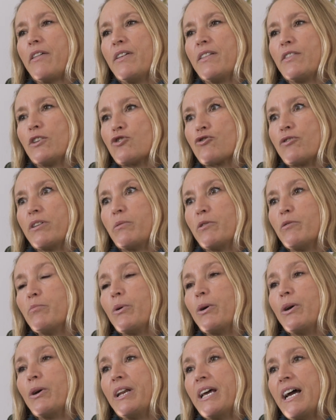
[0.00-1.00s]
I think the trick
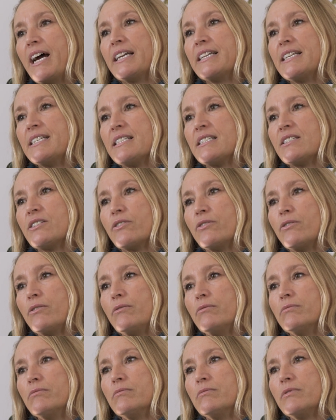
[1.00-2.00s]
with burnout is
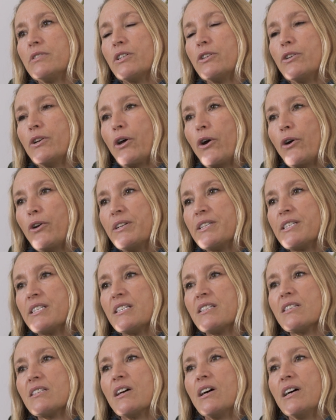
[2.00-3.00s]
to notice
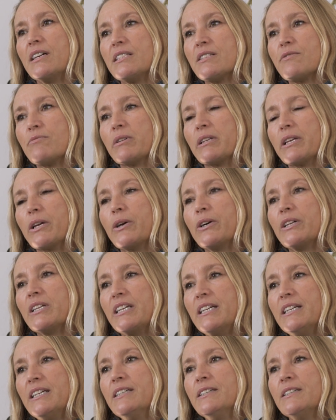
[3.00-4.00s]
the signs really
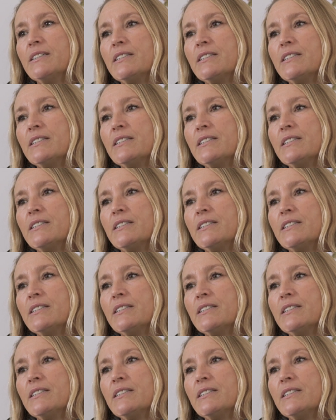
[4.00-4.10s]
early.